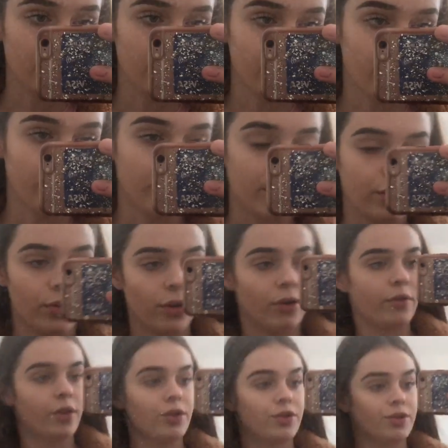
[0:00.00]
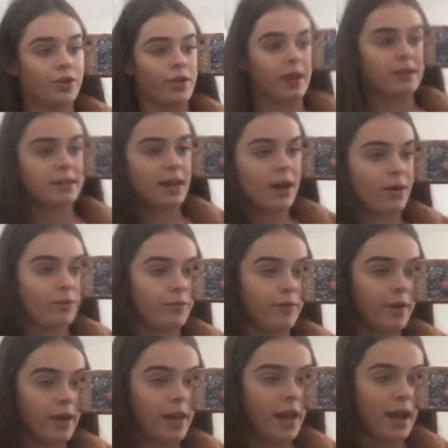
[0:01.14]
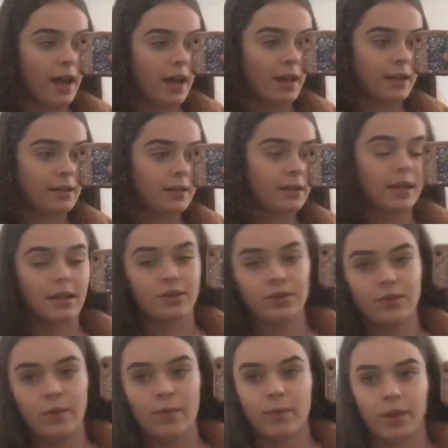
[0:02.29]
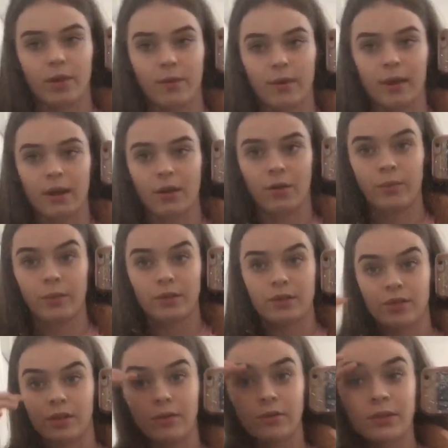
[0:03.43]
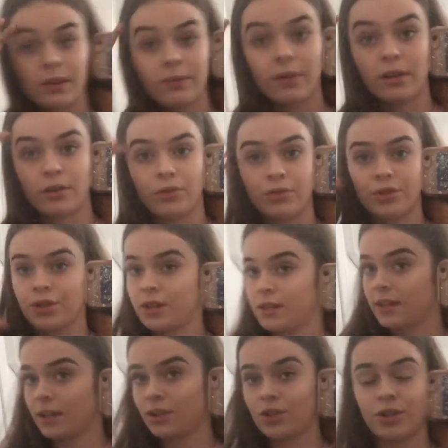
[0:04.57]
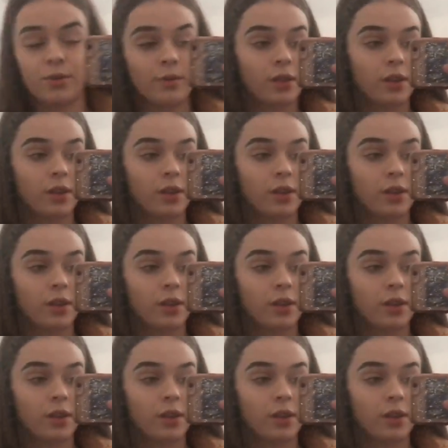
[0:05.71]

is from Pandora. So there's the outfit, and I don't know when we're going. I hope it's soon because I haven't had lunch and it's like two